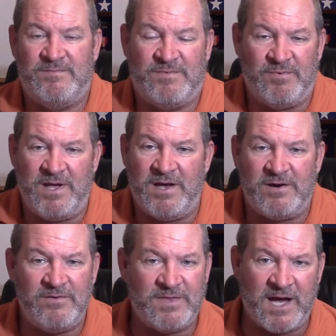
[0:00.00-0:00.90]
three
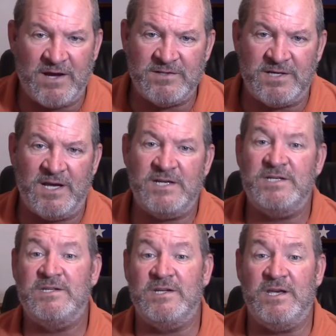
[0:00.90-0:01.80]
hundred thousand
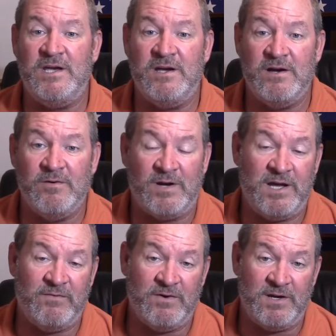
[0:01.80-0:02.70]
Edges a year, or
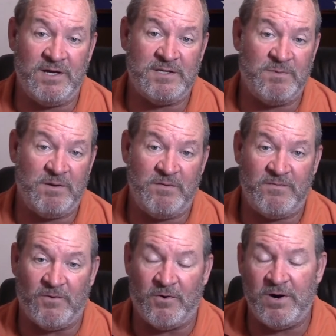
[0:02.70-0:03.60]
whatever it is, maybe
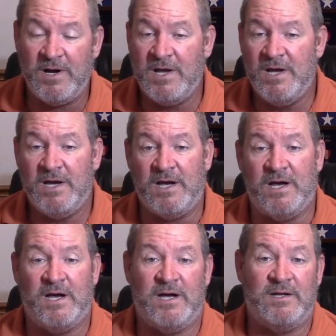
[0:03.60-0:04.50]
four.
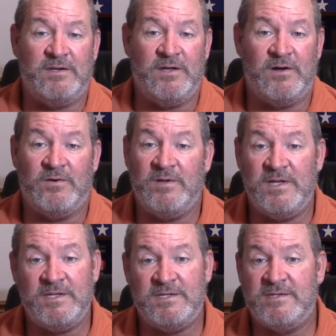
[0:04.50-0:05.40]
Uh, you know,
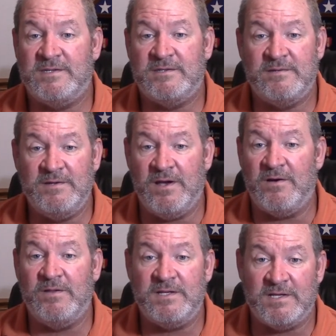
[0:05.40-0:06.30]
it's, you
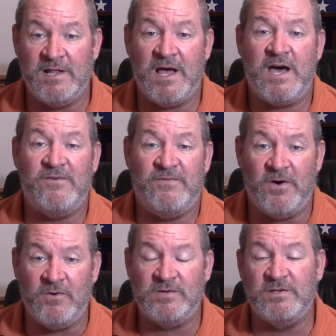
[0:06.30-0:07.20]
know, that's a lot of
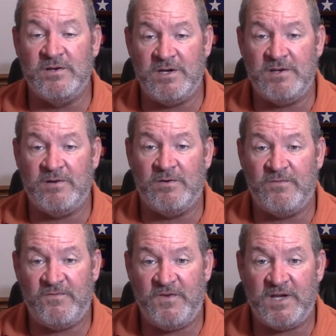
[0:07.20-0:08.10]
folks looking
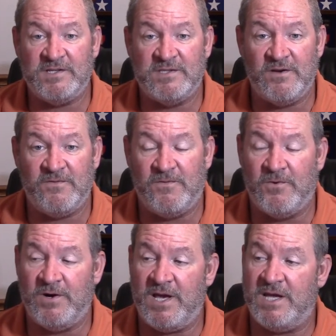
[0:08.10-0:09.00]
to fix their
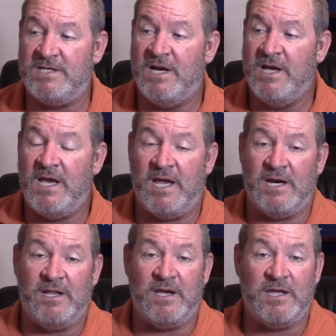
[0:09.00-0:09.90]
Ford Edge
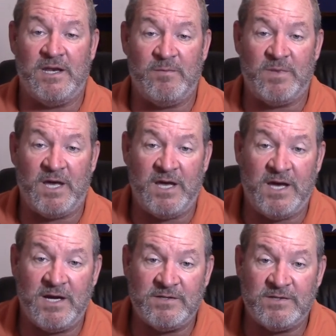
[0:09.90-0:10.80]
and Lincoln M K
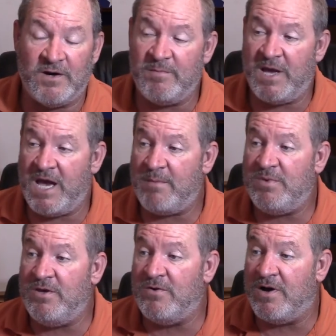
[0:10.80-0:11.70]
X. So I'm
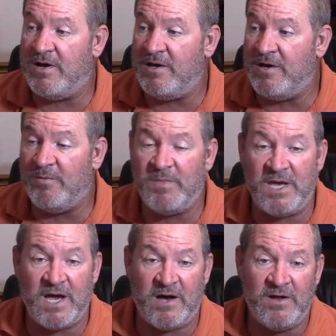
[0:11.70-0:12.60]
happy you all helped
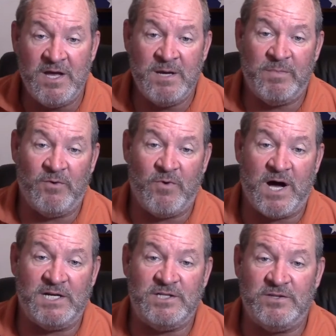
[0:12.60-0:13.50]
me out by
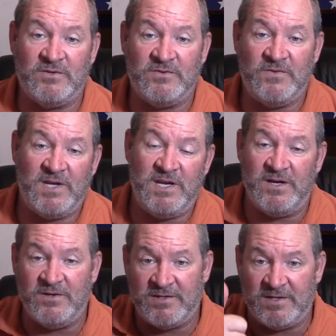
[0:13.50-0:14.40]
watching those
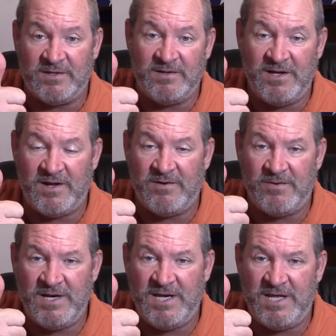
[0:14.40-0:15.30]
videos. And, you know,
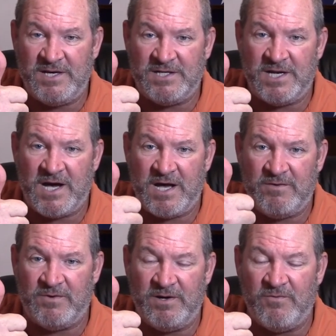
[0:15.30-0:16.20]
when you get a
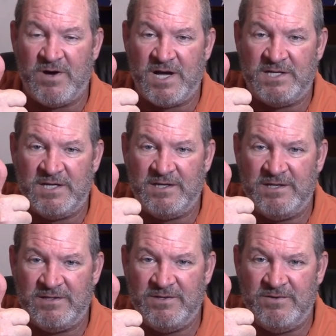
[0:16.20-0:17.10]
shot, when you watch it,
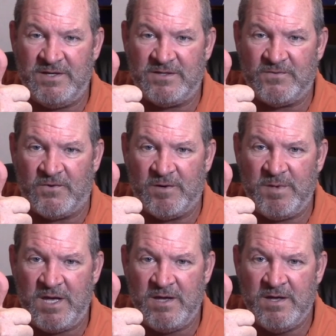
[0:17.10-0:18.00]
do this for
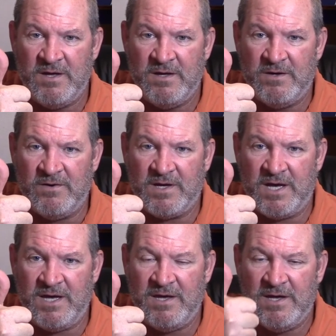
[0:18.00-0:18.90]
me.
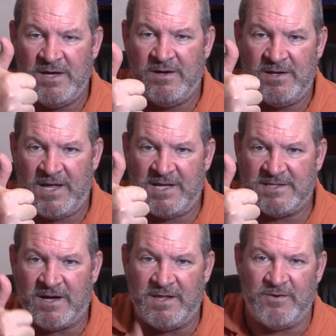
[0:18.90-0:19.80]
Okay?
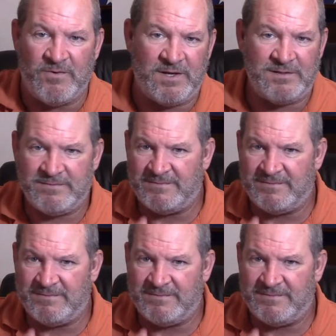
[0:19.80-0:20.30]
That's all I want.